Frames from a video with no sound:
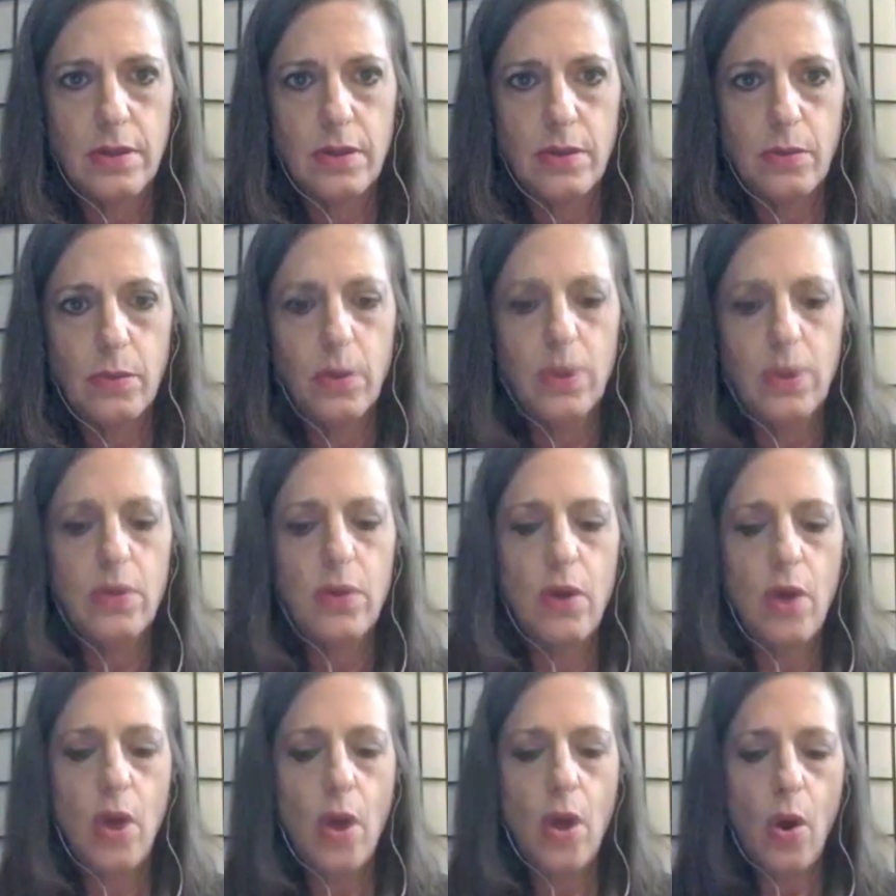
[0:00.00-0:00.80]
What,
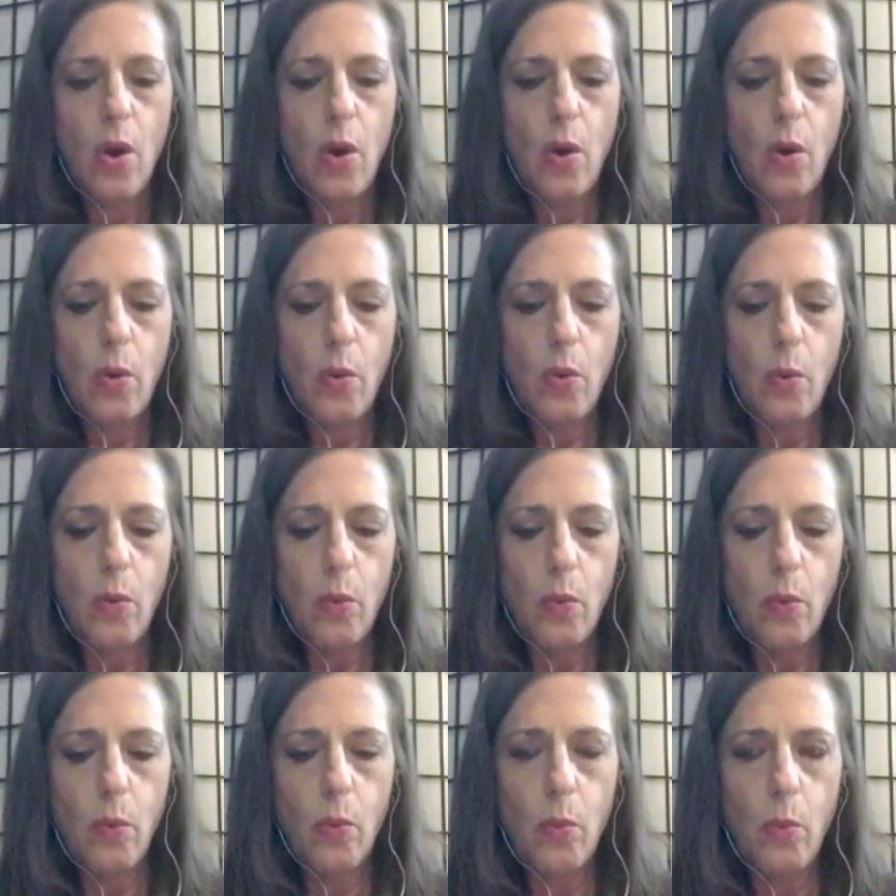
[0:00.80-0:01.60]

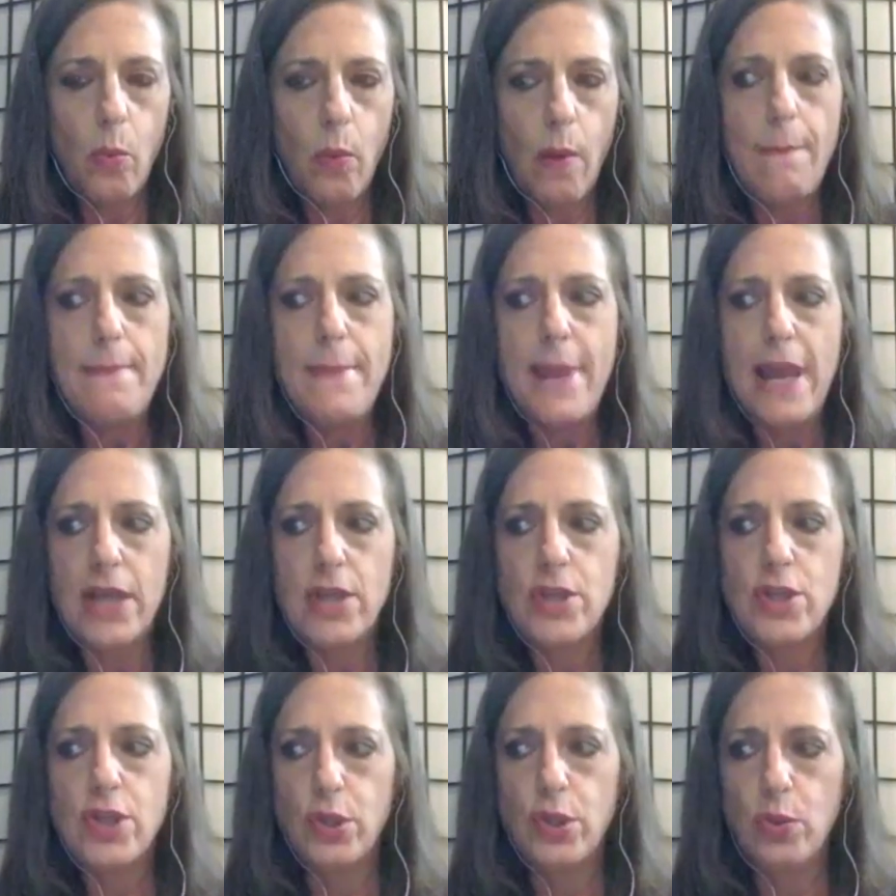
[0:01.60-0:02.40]
what
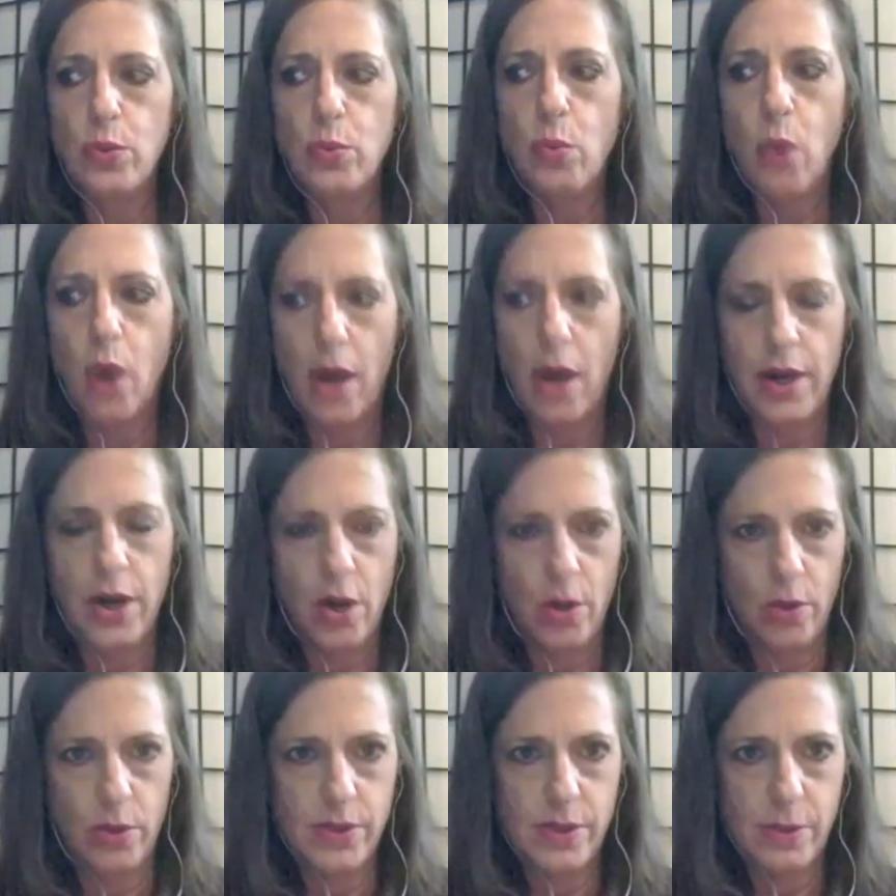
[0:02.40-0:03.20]
makes you want to
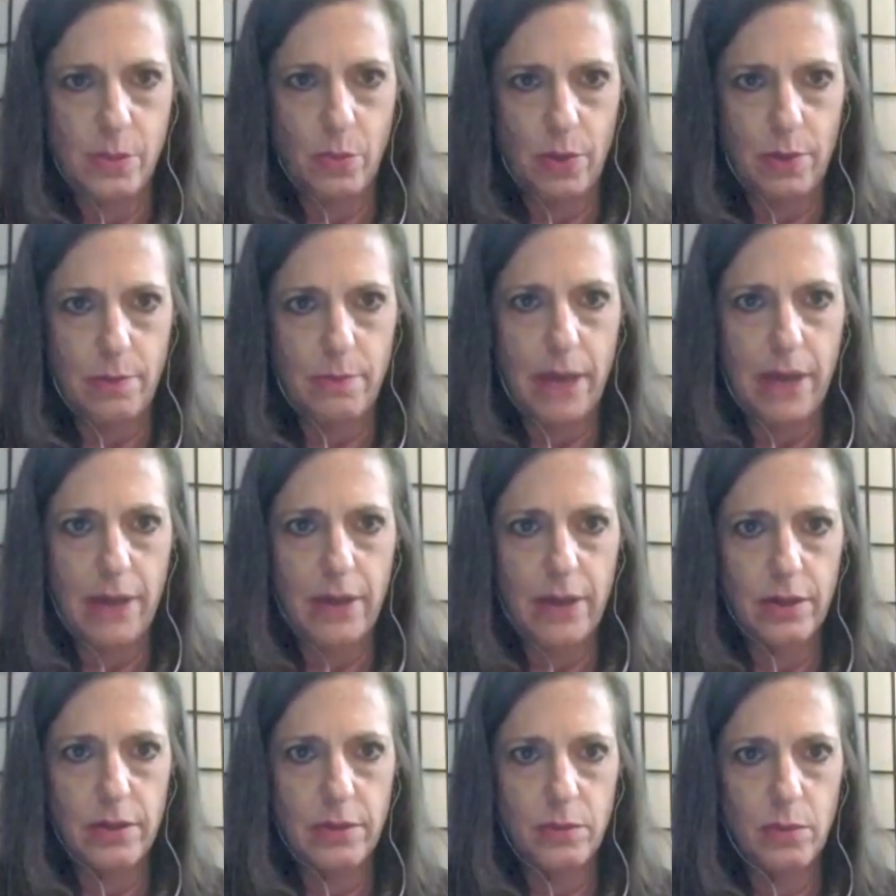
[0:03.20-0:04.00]
know someone better?
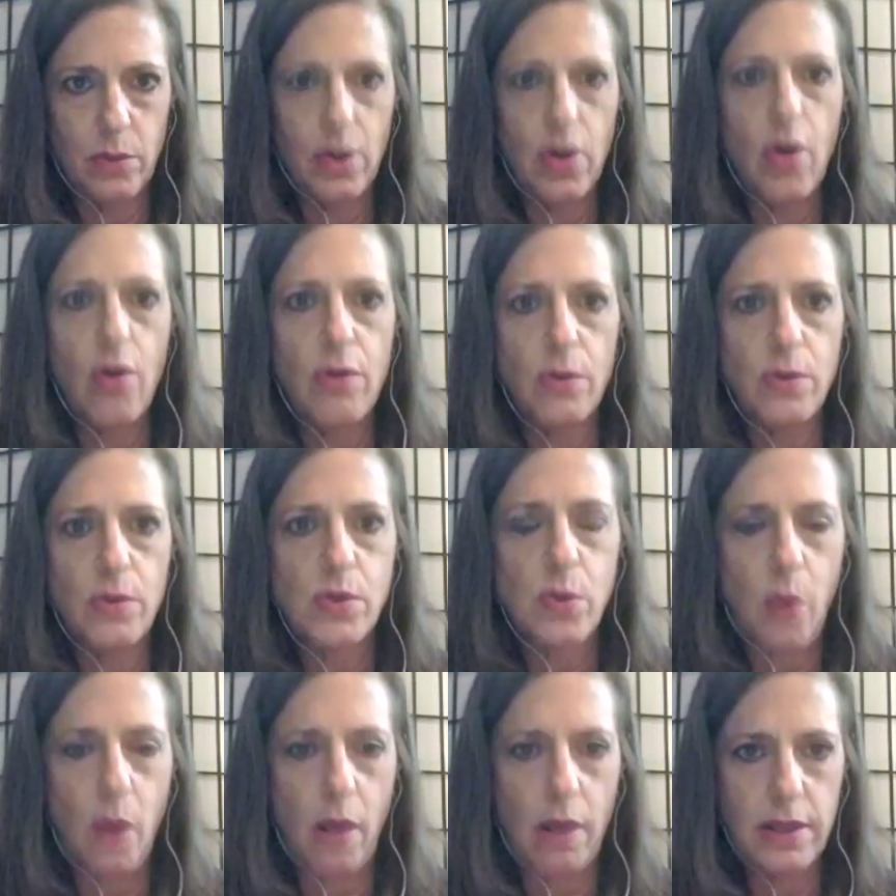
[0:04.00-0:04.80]
What are
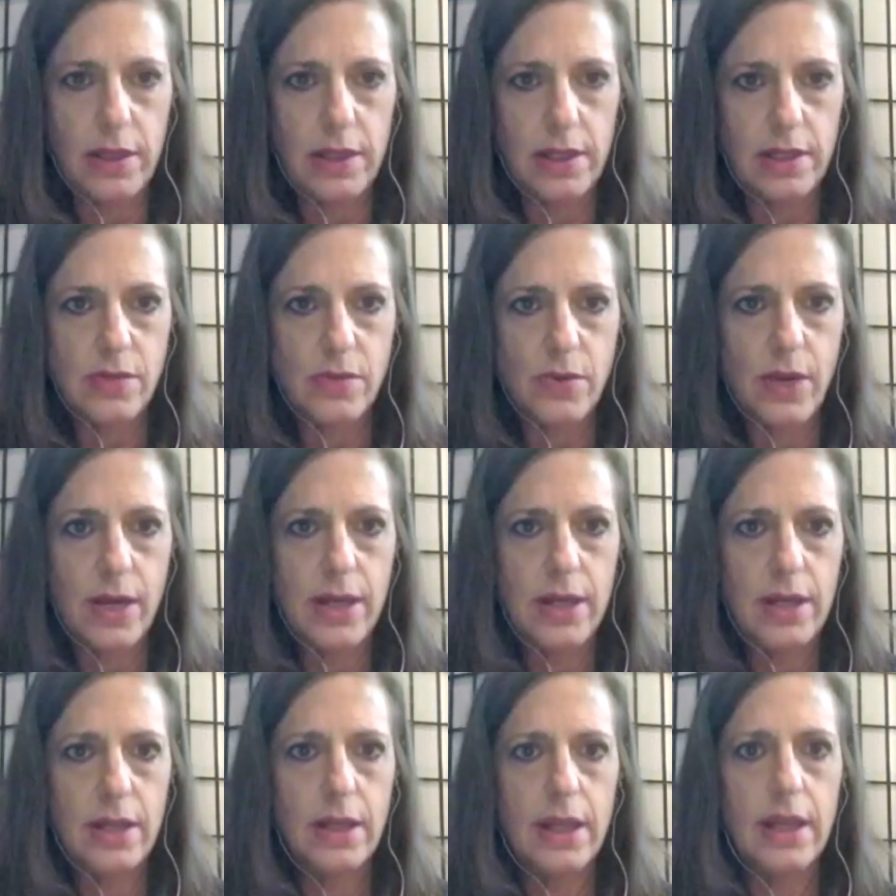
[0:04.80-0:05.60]
those qualities,
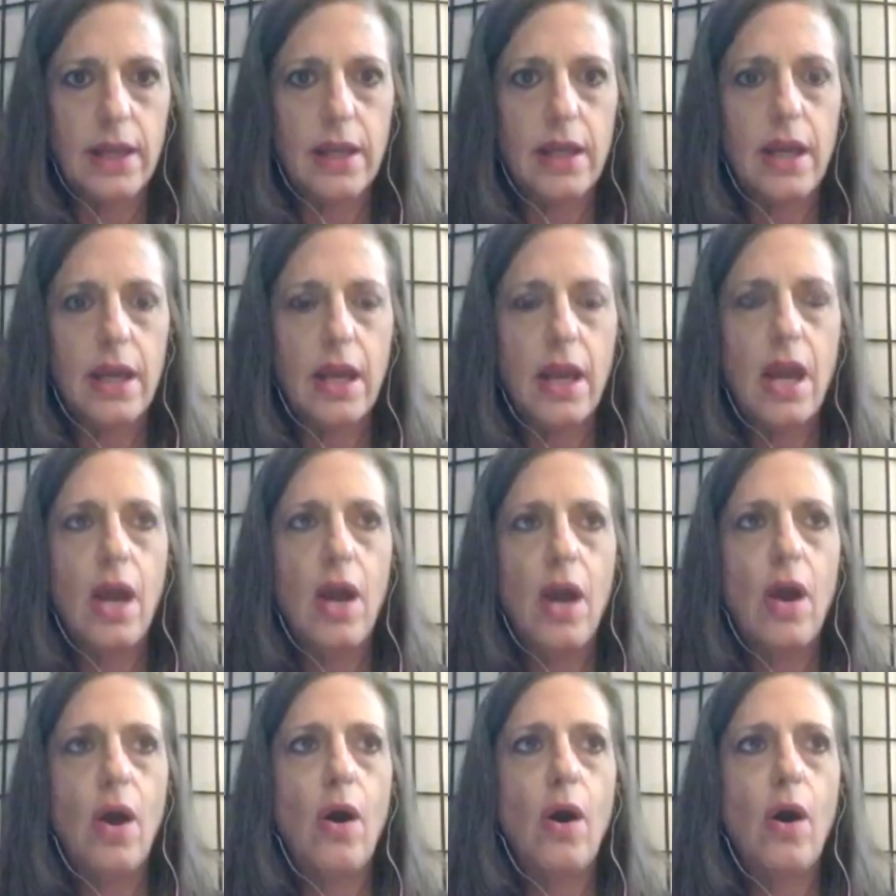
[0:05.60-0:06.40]
right? Like,
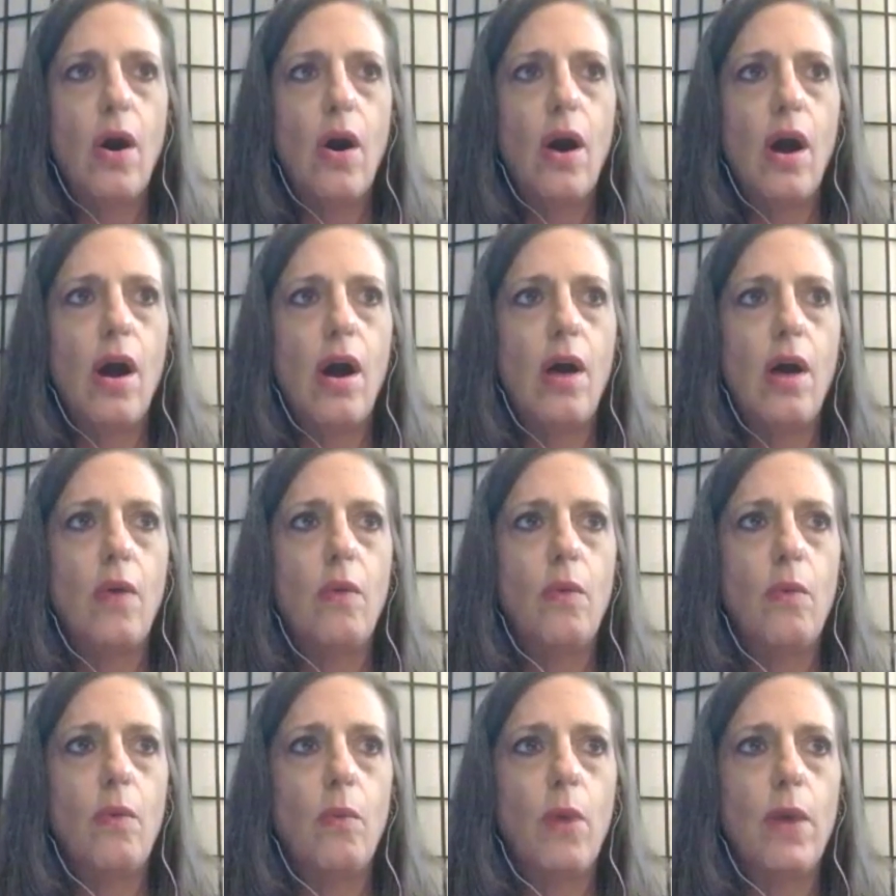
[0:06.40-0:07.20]
uh,
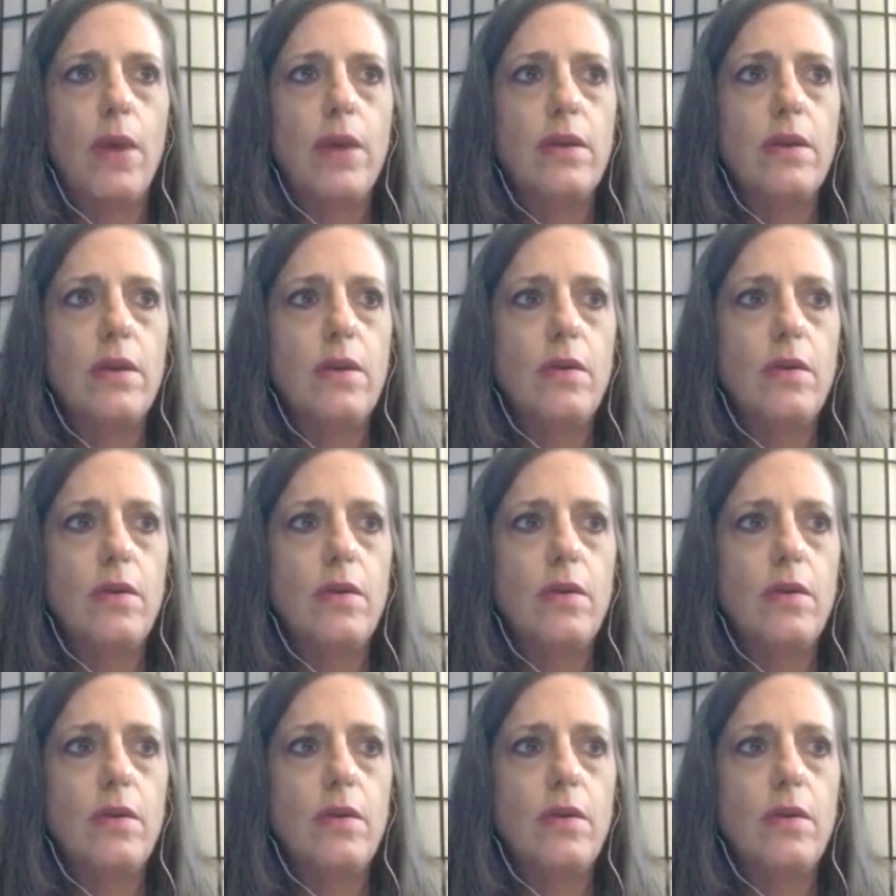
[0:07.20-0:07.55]
what,